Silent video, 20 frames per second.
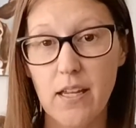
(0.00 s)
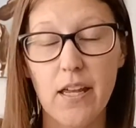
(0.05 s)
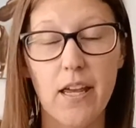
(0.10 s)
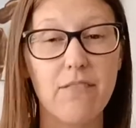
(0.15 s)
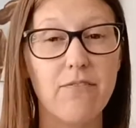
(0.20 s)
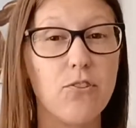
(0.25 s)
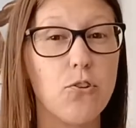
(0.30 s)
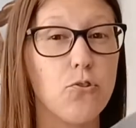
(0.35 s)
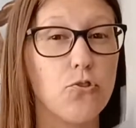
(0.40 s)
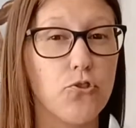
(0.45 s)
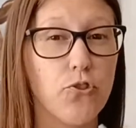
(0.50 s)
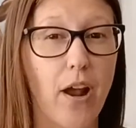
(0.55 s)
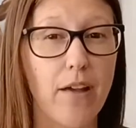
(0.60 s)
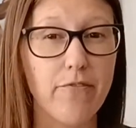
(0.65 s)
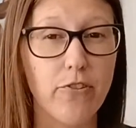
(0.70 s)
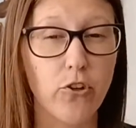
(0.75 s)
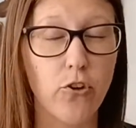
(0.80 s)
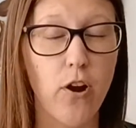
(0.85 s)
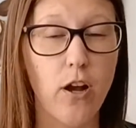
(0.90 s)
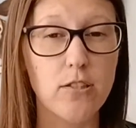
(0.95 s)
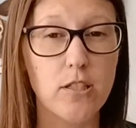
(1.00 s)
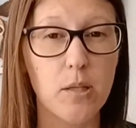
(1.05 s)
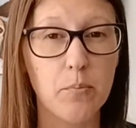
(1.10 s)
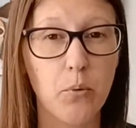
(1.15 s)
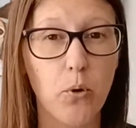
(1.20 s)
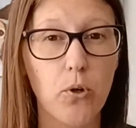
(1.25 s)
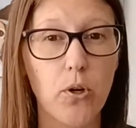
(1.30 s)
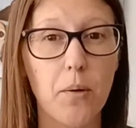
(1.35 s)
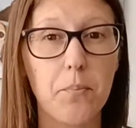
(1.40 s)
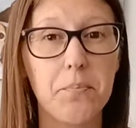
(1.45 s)
If you drive across the
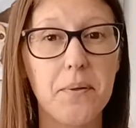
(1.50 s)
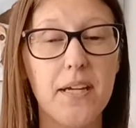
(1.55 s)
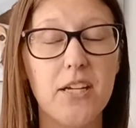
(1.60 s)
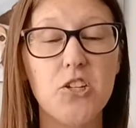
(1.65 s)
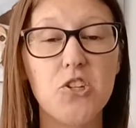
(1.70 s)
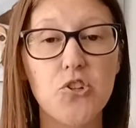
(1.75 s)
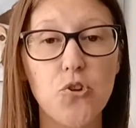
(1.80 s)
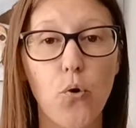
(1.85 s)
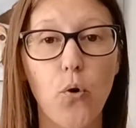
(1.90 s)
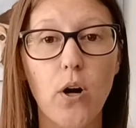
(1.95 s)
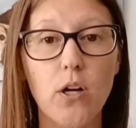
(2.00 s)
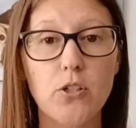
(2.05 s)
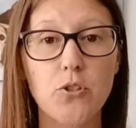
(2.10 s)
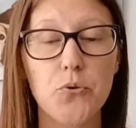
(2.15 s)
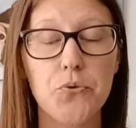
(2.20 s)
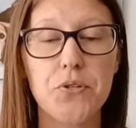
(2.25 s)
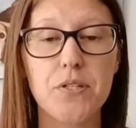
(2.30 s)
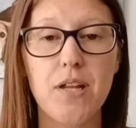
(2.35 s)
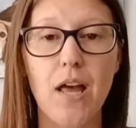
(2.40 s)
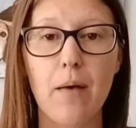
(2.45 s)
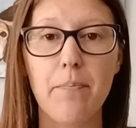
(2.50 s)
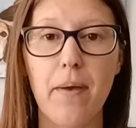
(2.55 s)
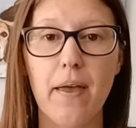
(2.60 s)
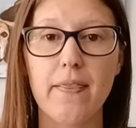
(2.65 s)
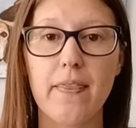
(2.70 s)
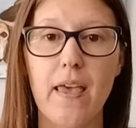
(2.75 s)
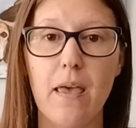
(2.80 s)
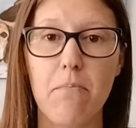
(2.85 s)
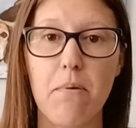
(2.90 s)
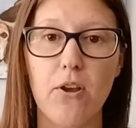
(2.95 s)
border, be sure to stop
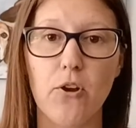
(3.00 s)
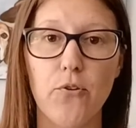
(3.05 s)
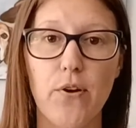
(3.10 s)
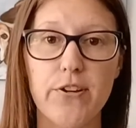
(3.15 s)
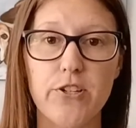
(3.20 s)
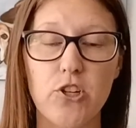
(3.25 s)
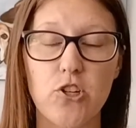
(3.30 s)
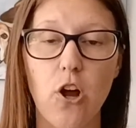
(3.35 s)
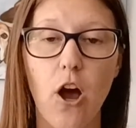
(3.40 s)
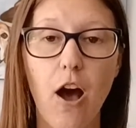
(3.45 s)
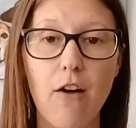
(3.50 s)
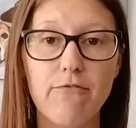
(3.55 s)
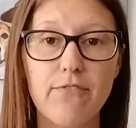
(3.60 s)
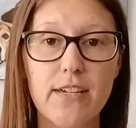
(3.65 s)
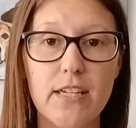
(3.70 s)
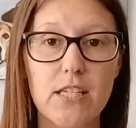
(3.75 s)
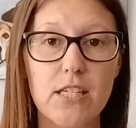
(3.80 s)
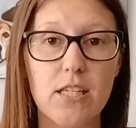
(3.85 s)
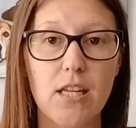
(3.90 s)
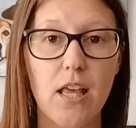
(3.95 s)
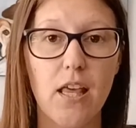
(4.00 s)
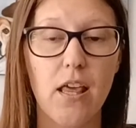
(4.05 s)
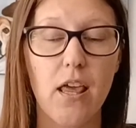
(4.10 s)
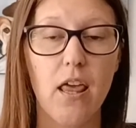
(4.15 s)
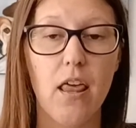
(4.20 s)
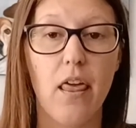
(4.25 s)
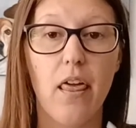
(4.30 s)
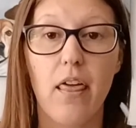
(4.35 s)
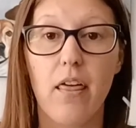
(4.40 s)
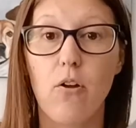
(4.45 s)
at the immigration office
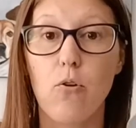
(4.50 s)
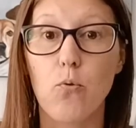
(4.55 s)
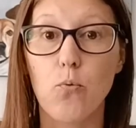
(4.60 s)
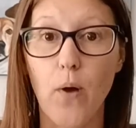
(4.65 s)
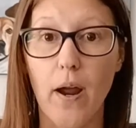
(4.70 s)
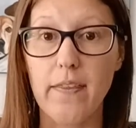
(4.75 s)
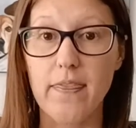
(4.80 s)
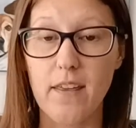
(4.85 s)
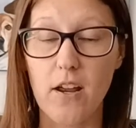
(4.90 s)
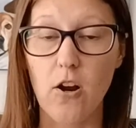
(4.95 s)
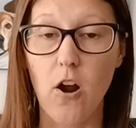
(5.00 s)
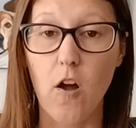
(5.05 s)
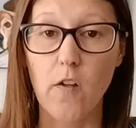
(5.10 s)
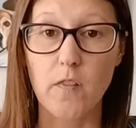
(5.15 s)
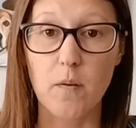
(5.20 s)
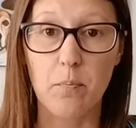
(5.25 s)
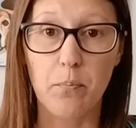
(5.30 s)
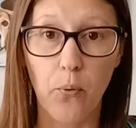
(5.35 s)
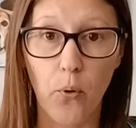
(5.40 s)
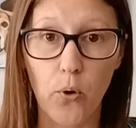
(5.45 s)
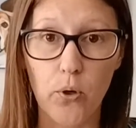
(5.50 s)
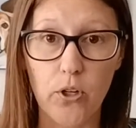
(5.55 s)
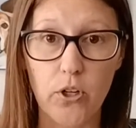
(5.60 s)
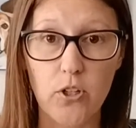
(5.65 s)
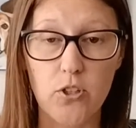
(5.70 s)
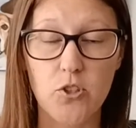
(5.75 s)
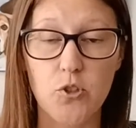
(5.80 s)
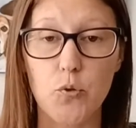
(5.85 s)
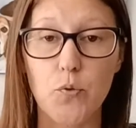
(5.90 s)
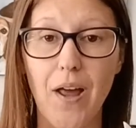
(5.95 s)
right there on the
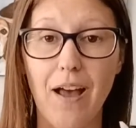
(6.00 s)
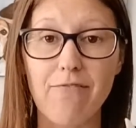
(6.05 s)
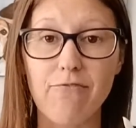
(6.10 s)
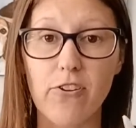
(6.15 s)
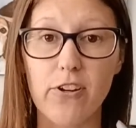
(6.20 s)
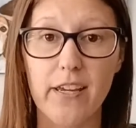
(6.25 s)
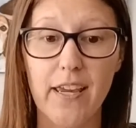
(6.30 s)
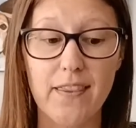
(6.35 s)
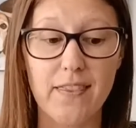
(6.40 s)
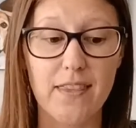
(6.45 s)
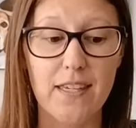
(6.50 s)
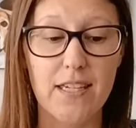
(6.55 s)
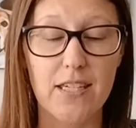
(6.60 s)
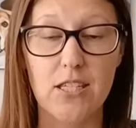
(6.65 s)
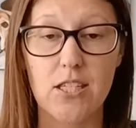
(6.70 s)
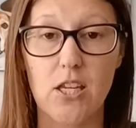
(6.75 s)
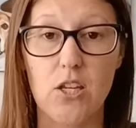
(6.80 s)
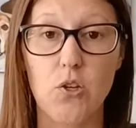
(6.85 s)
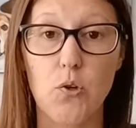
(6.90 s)
border. Do not forget this.